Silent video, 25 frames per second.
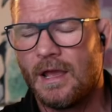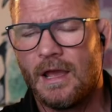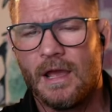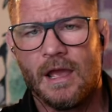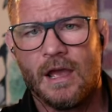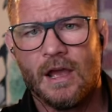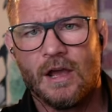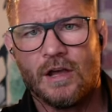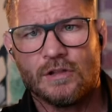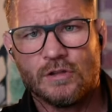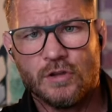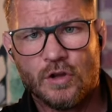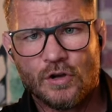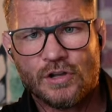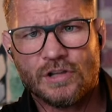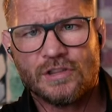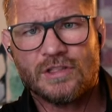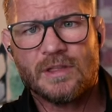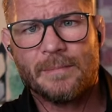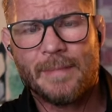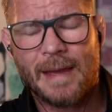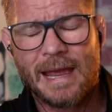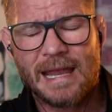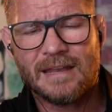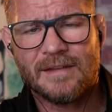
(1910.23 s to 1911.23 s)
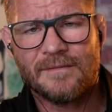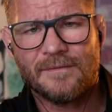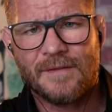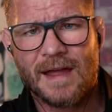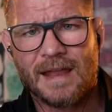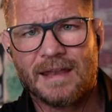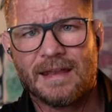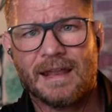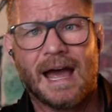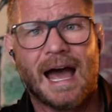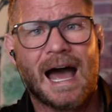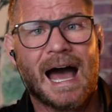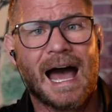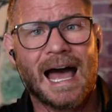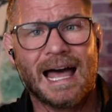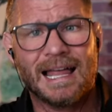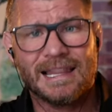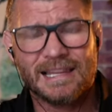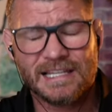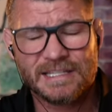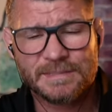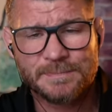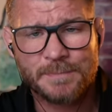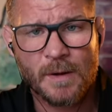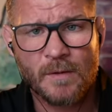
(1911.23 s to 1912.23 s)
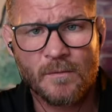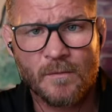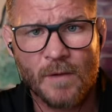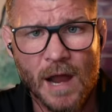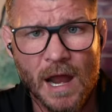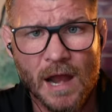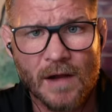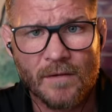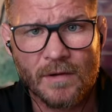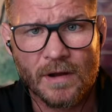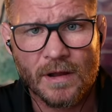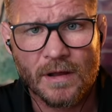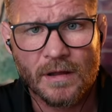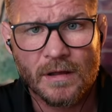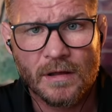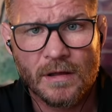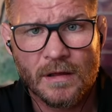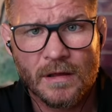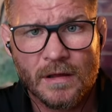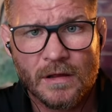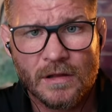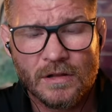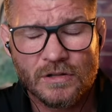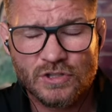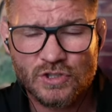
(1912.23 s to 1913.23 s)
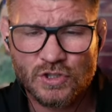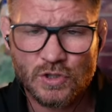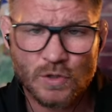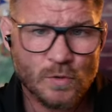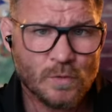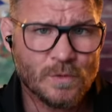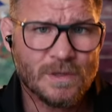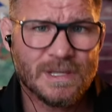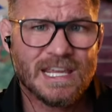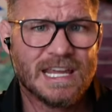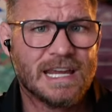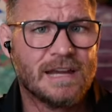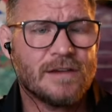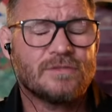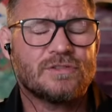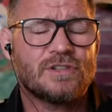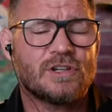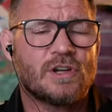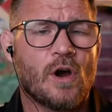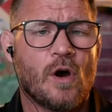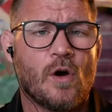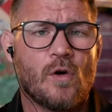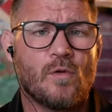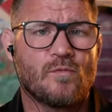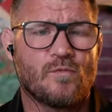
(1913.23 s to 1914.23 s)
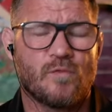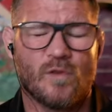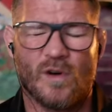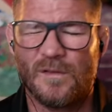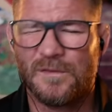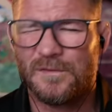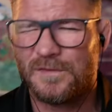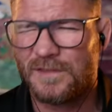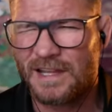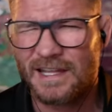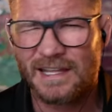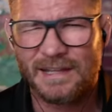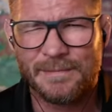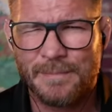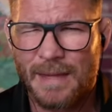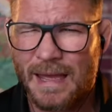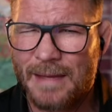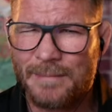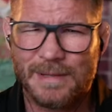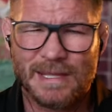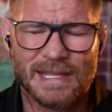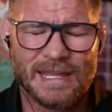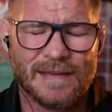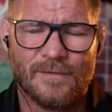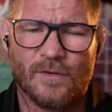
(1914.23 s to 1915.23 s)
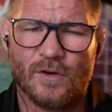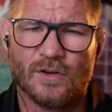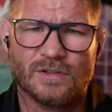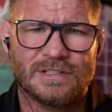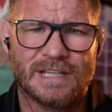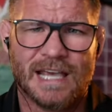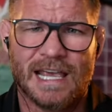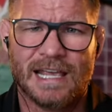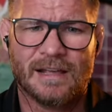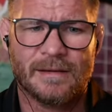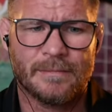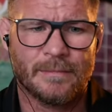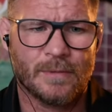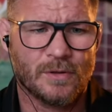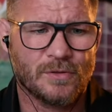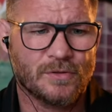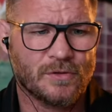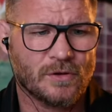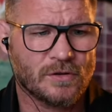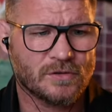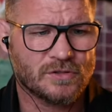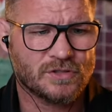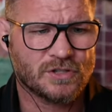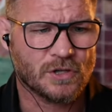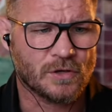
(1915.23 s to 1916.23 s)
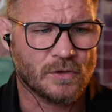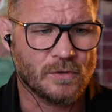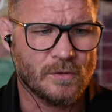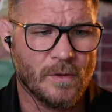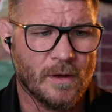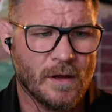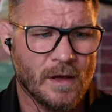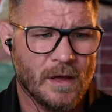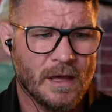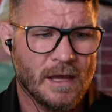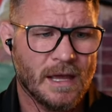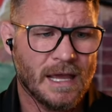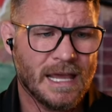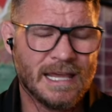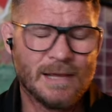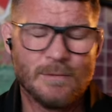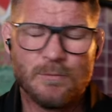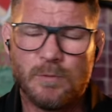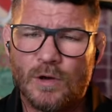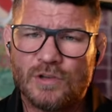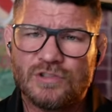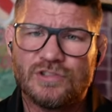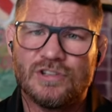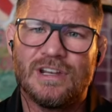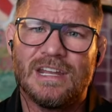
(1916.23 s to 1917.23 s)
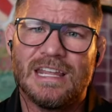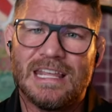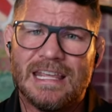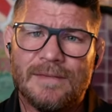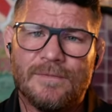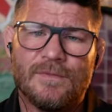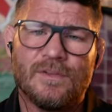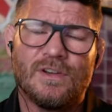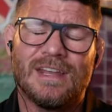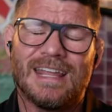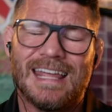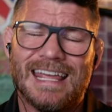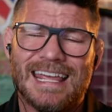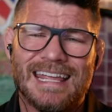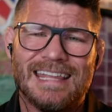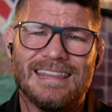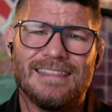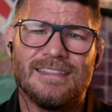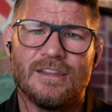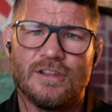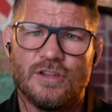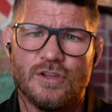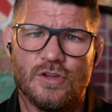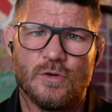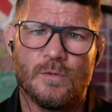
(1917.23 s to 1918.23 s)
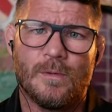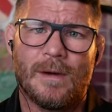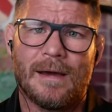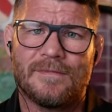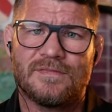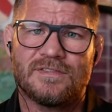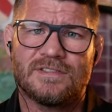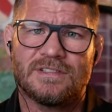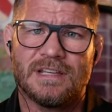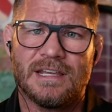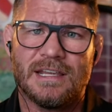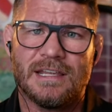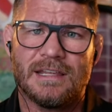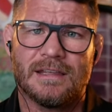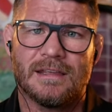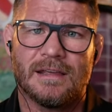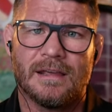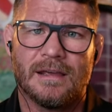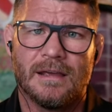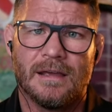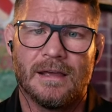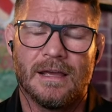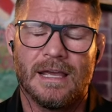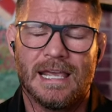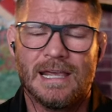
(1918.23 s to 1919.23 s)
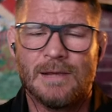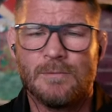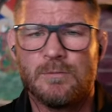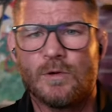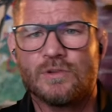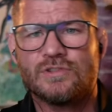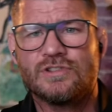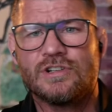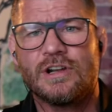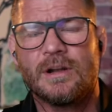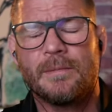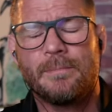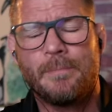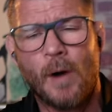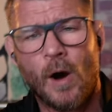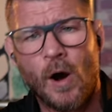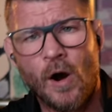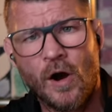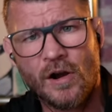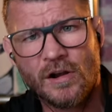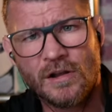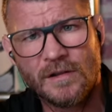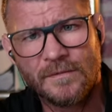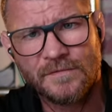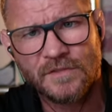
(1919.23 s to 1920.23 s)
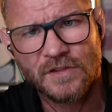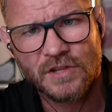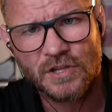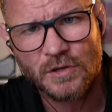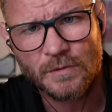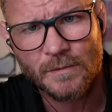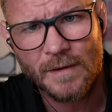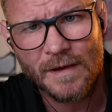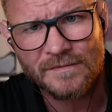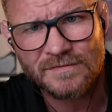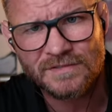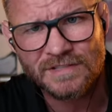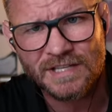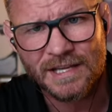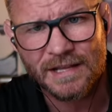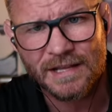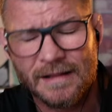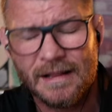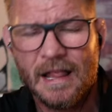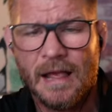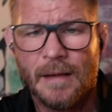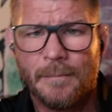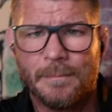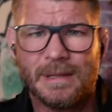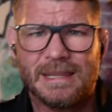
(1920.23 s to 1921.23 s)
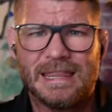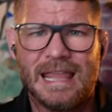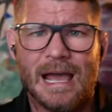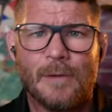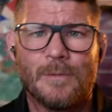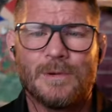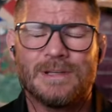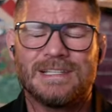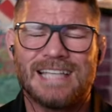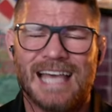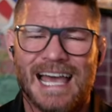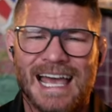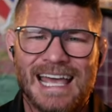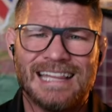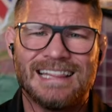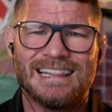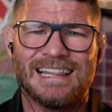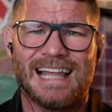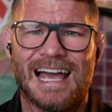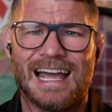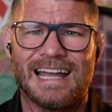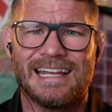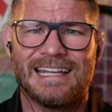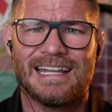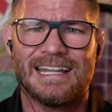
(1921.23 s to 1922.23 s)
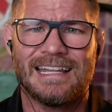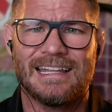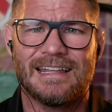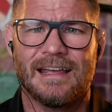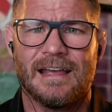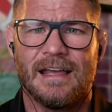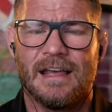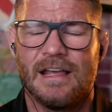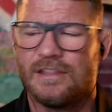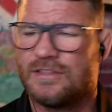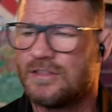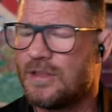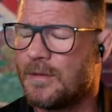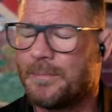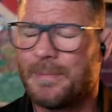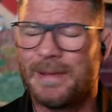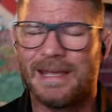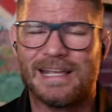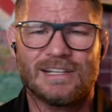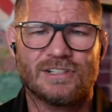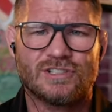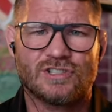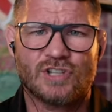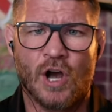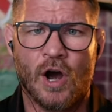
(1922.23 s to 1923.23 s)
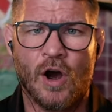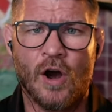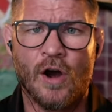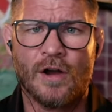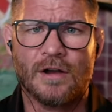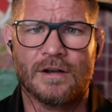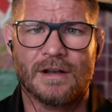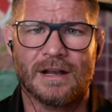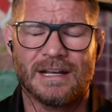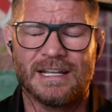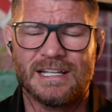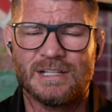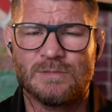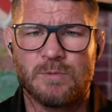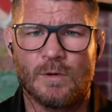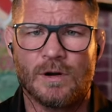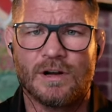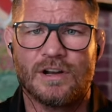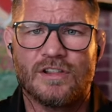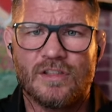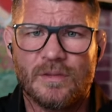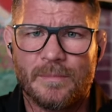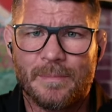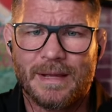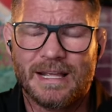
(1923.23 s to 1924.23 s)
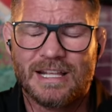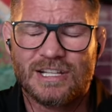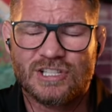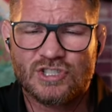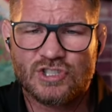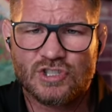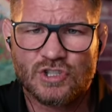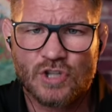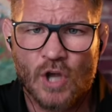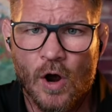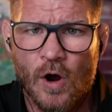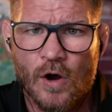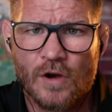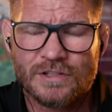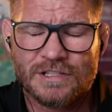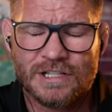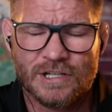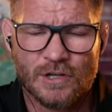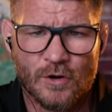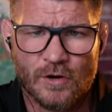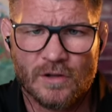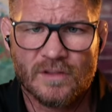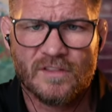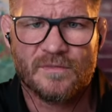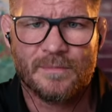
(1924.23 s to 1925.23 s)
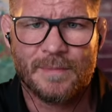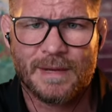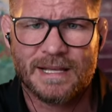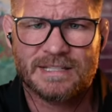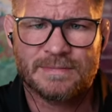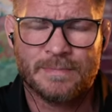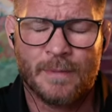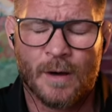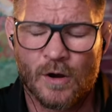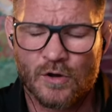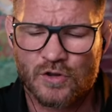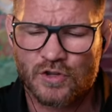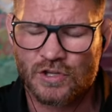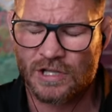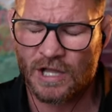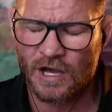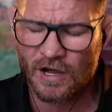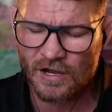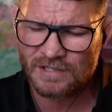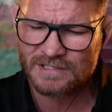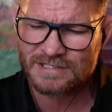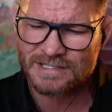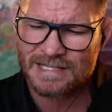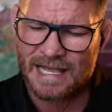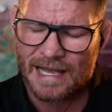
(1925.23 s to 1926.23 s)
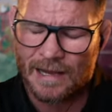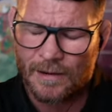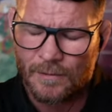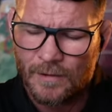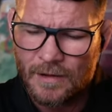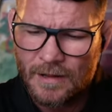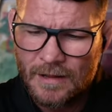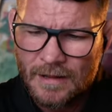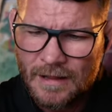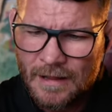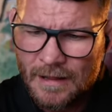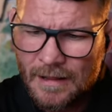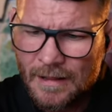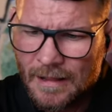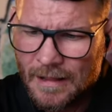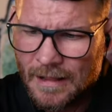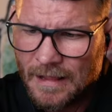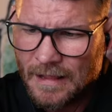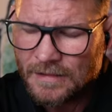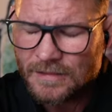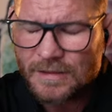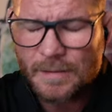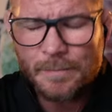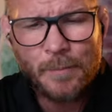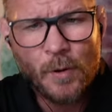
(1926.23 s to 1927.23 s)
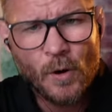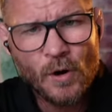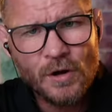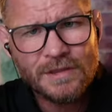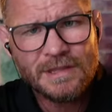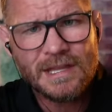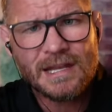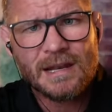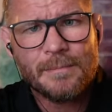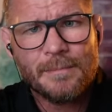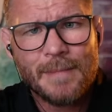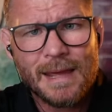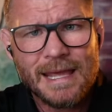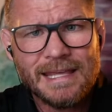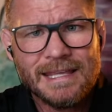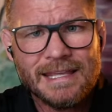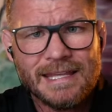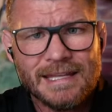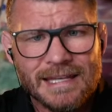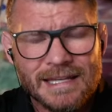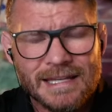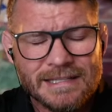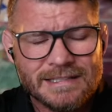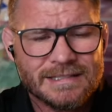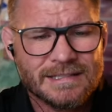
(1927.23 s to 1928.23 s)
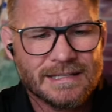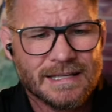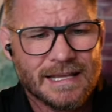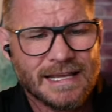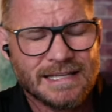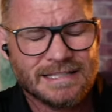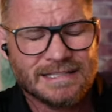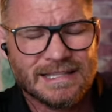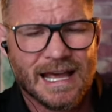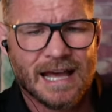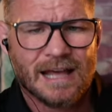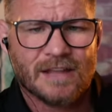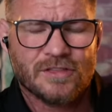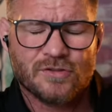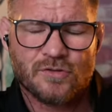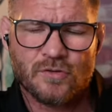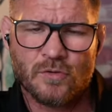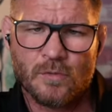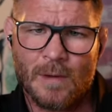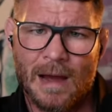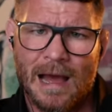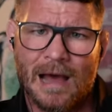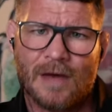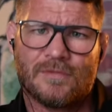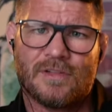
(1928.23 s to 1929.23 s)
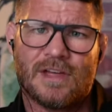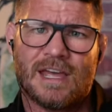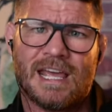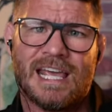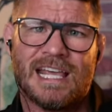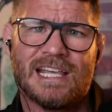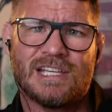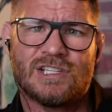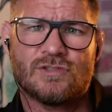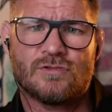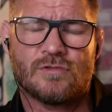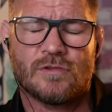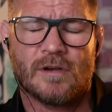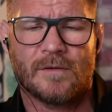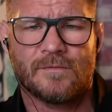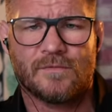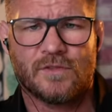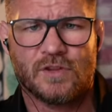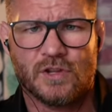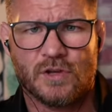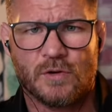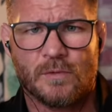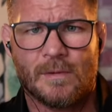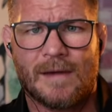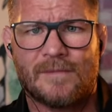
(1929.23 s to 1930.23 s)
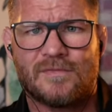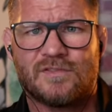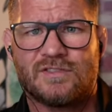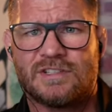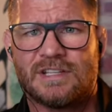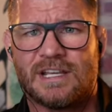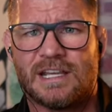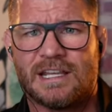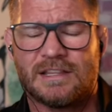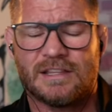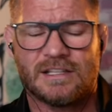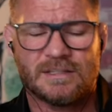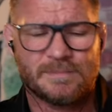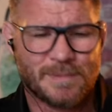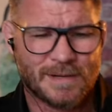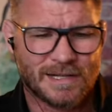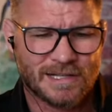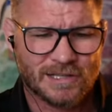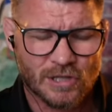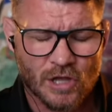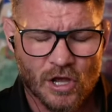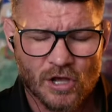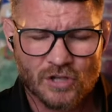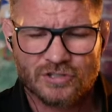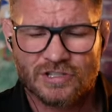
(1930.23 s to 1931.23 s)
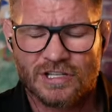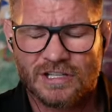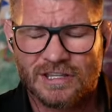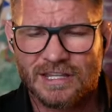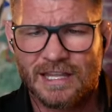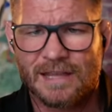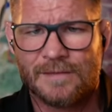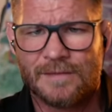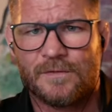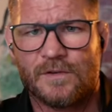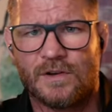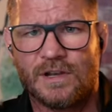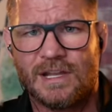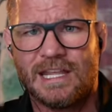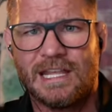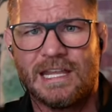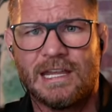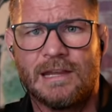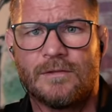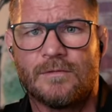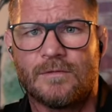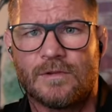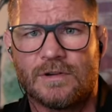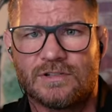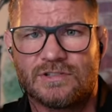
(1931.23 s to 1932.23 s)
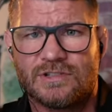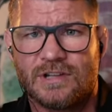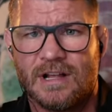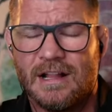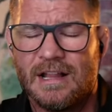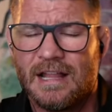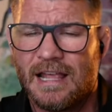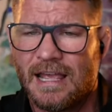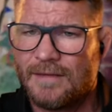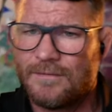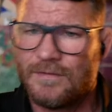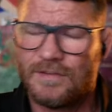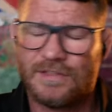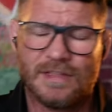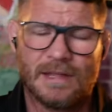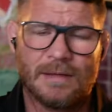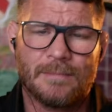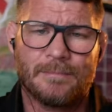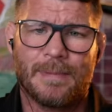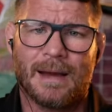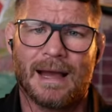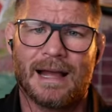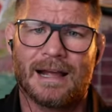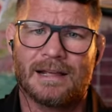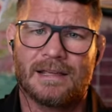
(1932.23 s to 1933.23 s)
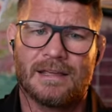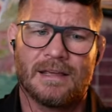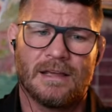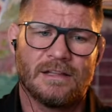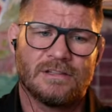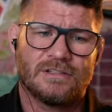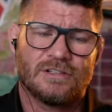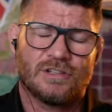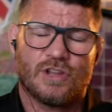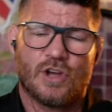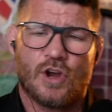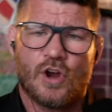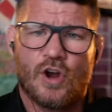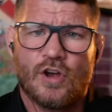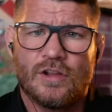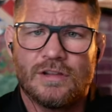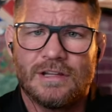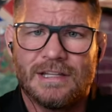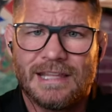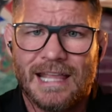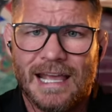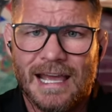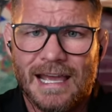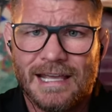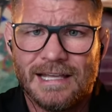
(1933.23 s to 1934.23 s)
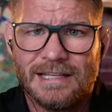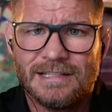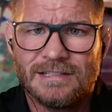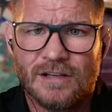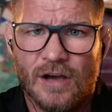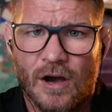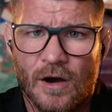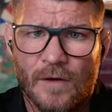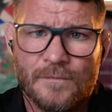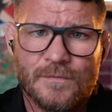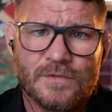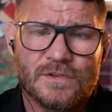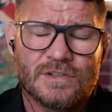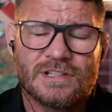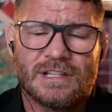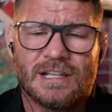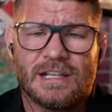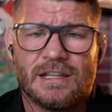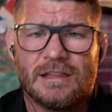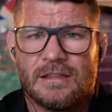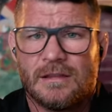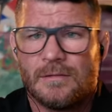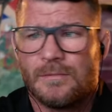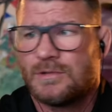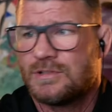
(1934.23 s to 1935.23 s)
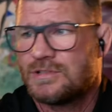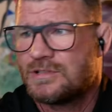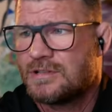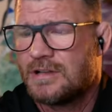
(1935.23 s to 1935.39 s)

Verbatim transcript: look at the main event. Alex Pereira, two years ago, roughly, maybe give or take a month or two, he wasn't even in the U F C. He wasn't a part of the U F C, but now he's headlining the biggest card, and he's one of the biggest stars in all of mixed martial arts now. The point that I'm making is, is that throughout the history of the U F C, there's been lots of different eras. If you think back to the early days, obviously there was